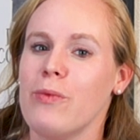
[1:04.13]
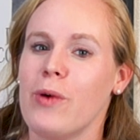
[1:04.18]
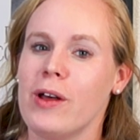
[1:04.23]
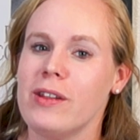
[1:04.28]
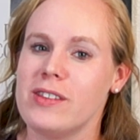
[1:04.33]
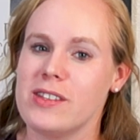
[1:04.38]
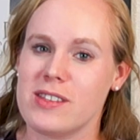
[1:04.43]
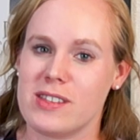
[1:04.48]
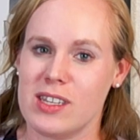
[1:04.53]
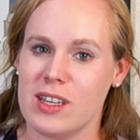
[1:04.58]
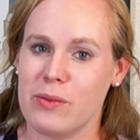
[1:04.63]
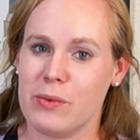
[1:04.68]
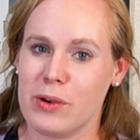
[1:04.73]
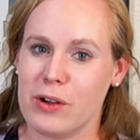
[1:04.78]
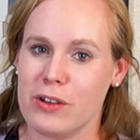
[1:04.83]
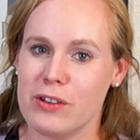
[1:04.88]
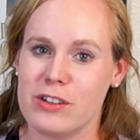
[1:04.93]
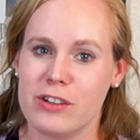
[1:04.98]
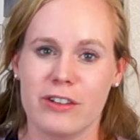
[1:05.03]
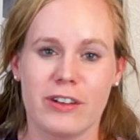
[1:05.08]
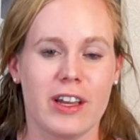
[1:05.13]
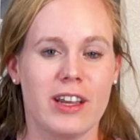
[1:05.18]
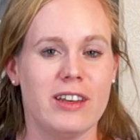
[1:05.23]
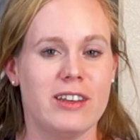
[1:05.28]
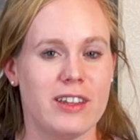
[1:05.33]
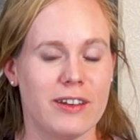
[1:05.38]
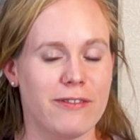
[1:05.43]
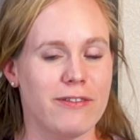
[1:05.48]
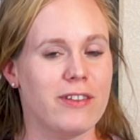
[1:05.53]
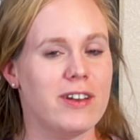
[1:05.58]
Walt Disney World during
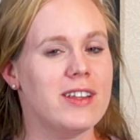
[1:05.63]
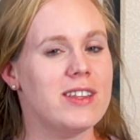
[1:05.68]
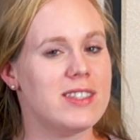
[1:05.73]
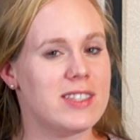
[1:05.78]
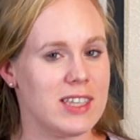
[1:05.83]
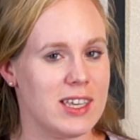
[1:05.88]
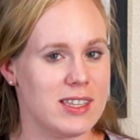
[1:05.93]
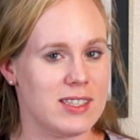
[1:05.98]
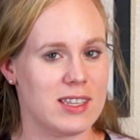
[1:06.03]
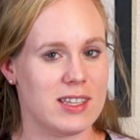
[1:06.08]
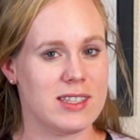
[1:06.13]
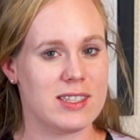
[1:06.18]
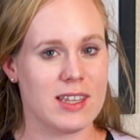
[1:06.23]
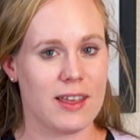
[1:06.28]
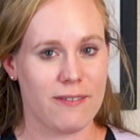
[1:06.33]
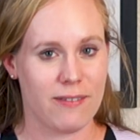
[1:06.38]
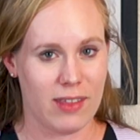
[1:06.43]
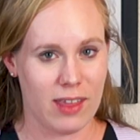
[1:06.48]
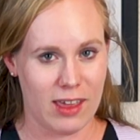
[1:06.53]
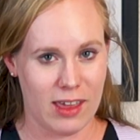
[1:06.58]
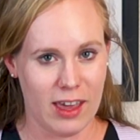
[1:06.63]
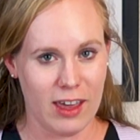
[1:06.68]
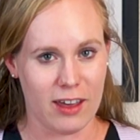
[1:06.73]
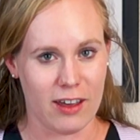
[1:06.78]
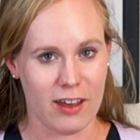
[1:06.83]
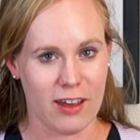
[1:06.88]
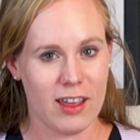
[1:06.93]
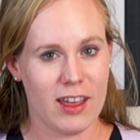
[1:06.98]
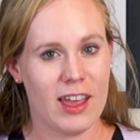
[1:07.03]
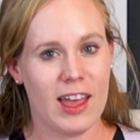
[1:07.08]
different seasons of the
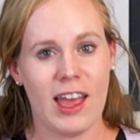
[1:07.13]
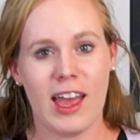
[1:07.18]
year.